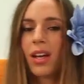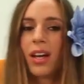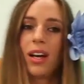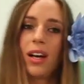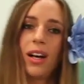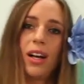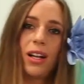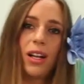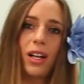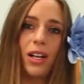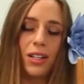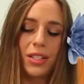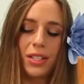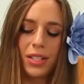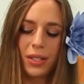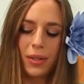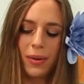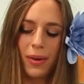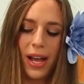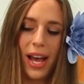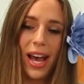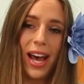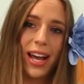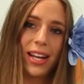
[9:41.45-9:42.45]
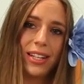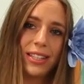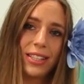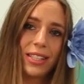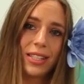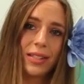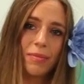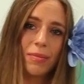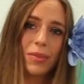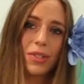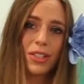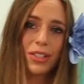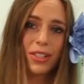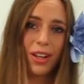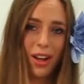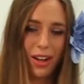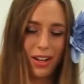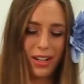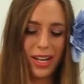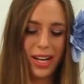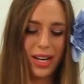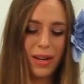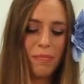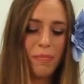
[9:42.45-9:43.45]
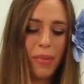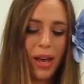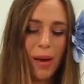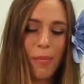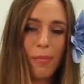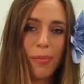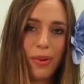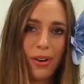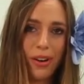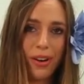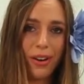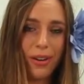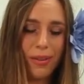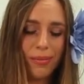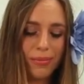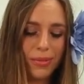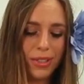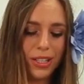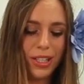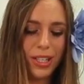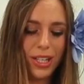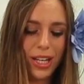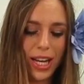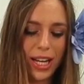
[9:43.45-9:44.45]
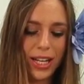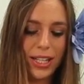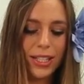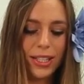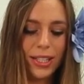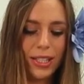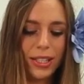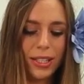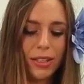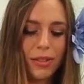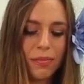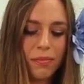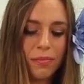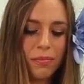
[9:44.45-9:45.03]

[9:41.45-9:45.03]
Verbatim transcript: I'll also add some salt and pepper to taste